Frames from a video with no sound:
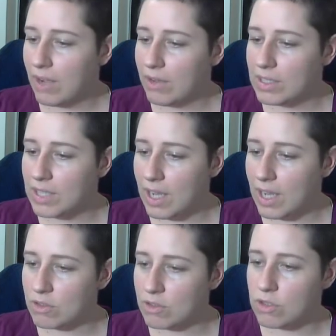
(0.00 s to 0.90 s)
Now inside
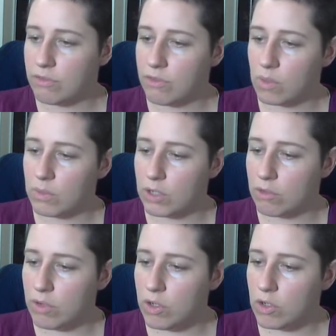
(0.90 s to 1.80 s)
our deformer
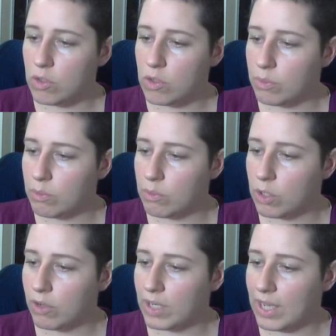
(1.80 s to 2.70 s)
group,
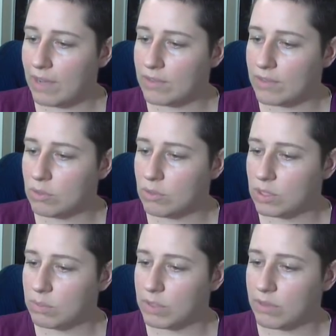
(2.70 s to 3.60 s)
we're going to have to do a
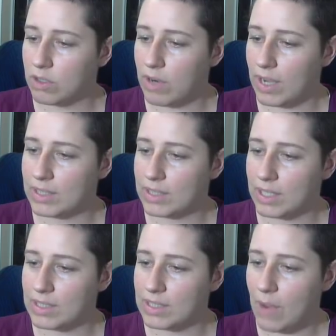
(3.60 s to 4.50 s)
little bit of
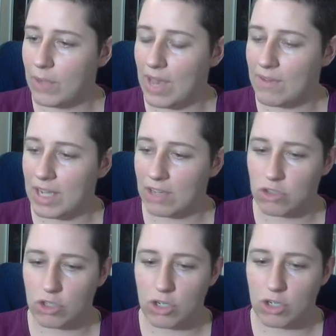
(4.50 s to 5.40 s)
correcting, because now we have an
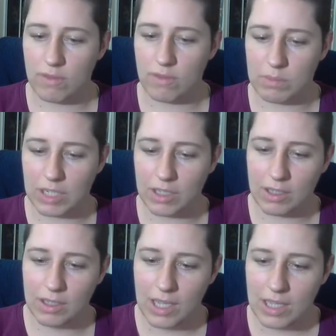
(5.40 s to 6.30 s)
extra curve in the
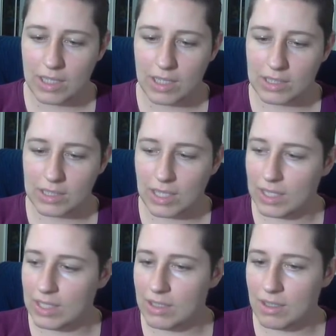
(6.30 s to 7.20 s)
middle. That's this
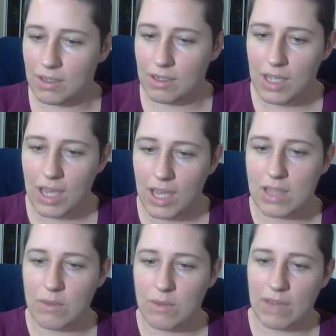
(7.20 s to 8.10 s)
guy here.
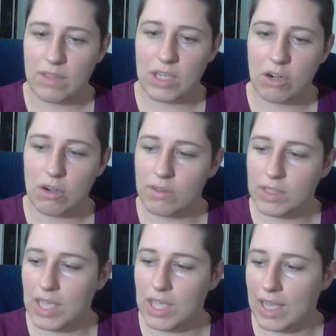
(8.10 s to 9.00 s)
And then we have the curve
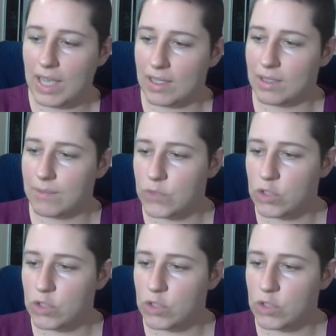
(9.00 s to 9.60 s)
at the end.